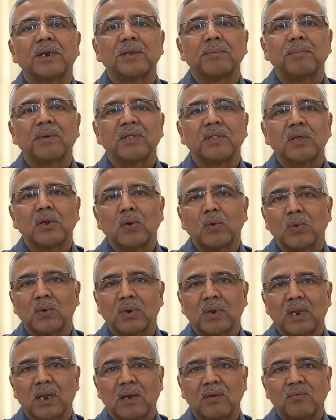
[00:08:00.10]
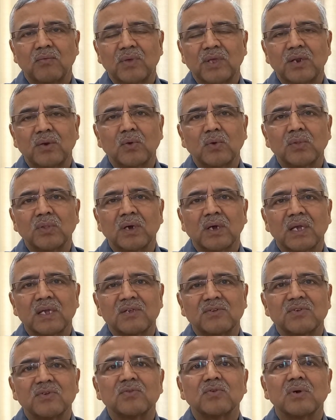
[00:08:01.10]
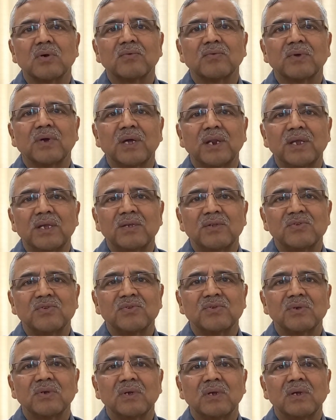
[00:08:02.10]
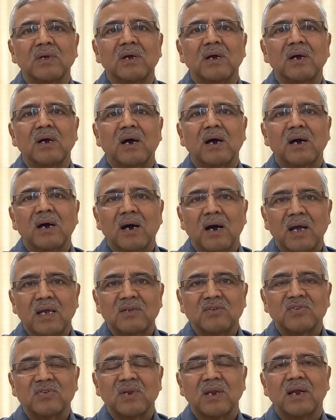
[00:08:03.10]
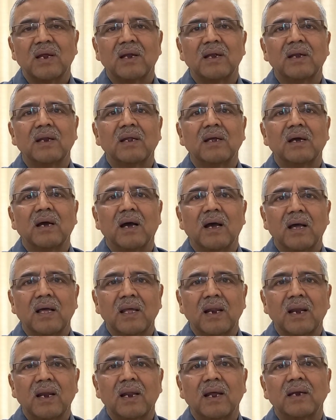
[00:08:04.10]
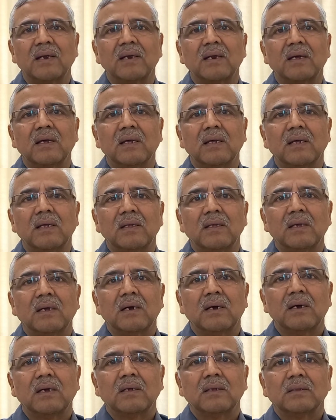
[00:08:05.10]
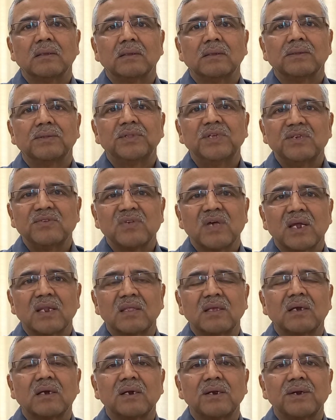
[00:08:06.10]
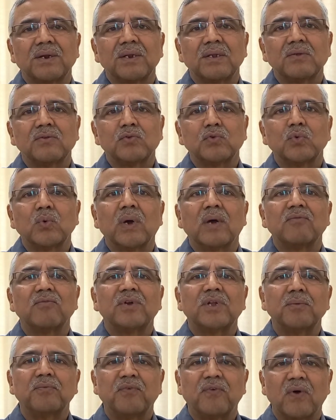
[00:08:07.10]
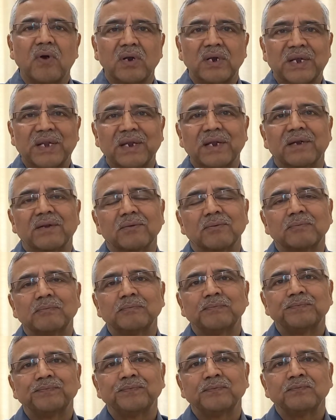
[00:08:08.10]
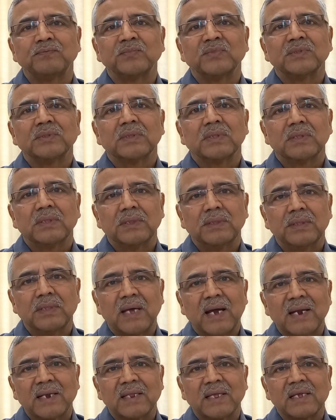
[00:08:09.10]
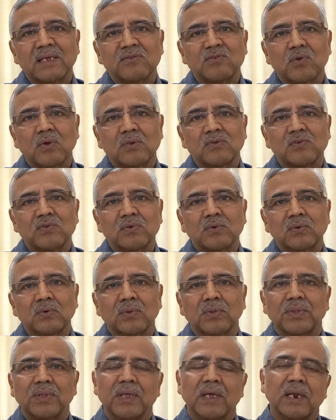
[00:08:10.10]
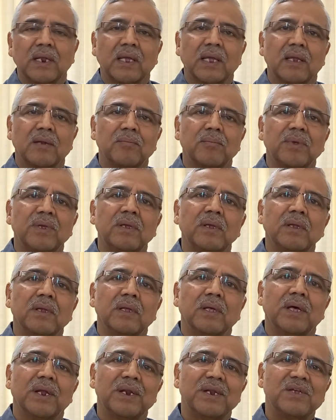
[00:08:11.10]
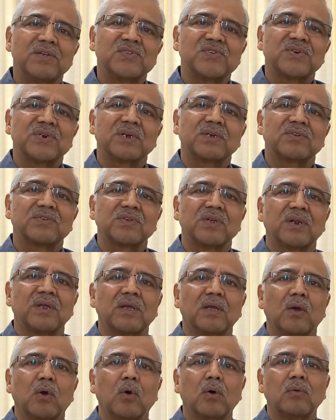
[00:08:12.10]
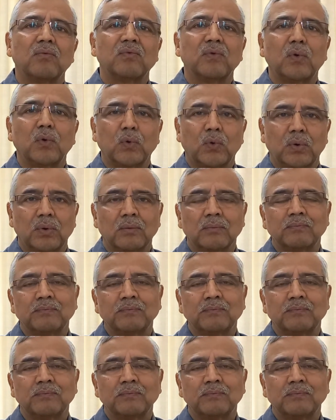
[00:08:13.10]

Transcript: repay the loan, and we know the cases of Greece, Iceland, Ireland. These are the countries who have defaulted. In that case also, there can be restructuring of loan.